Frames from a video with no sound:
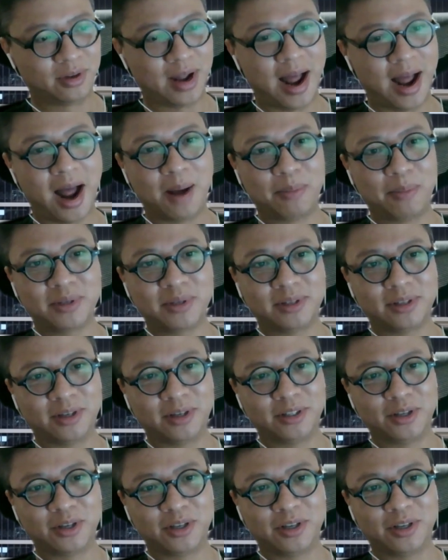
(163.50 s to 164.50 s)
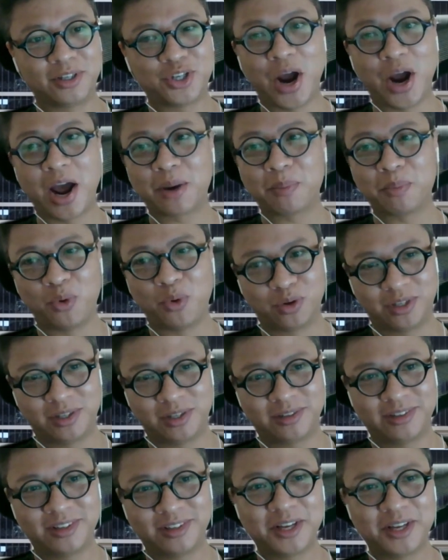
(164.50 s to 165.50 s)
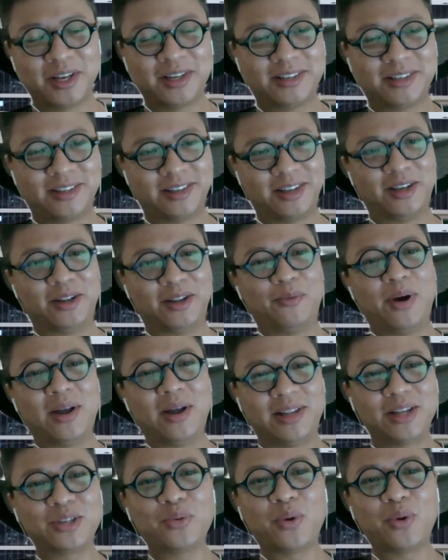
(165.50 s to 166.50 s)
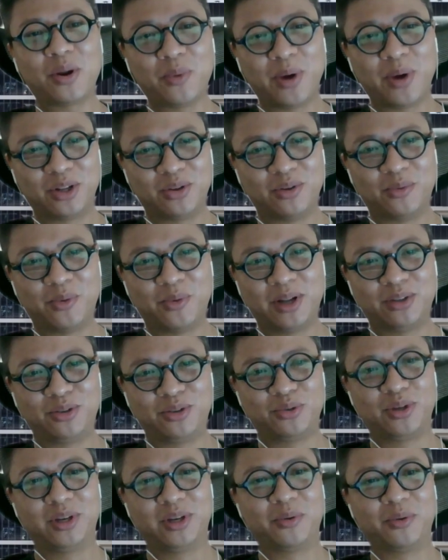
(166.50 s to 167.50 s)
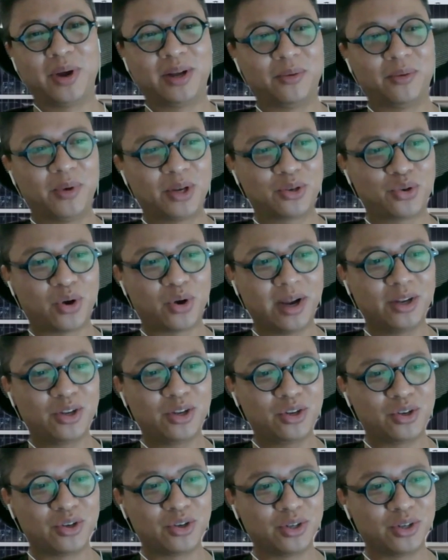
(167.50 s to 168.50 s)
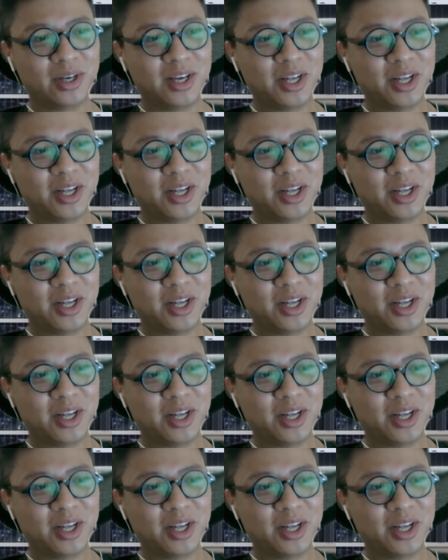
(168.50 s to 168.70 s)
apps, the chatbots. Well, that's what we're doing. We're trying to